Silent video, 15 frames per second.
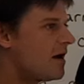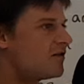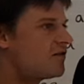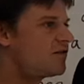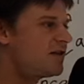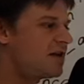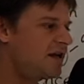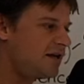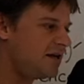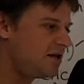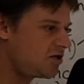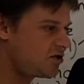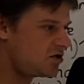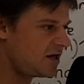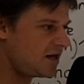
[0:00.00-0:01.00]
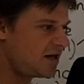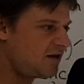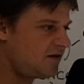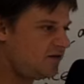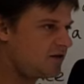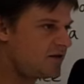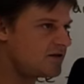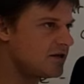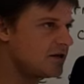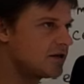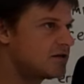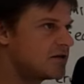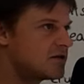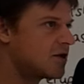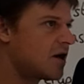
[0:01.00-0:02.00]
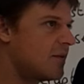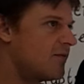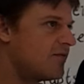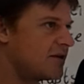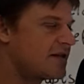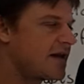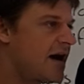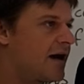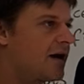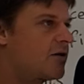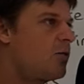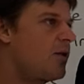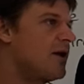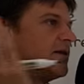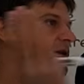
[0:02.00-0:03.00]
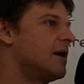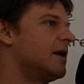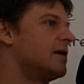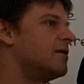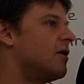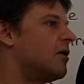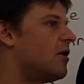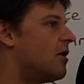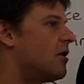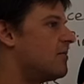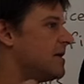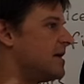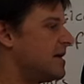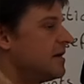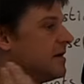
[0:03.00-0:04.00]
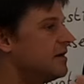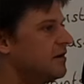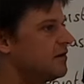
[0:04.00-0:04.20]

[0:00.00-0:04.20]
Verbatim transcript: a siege is the type of attack when an army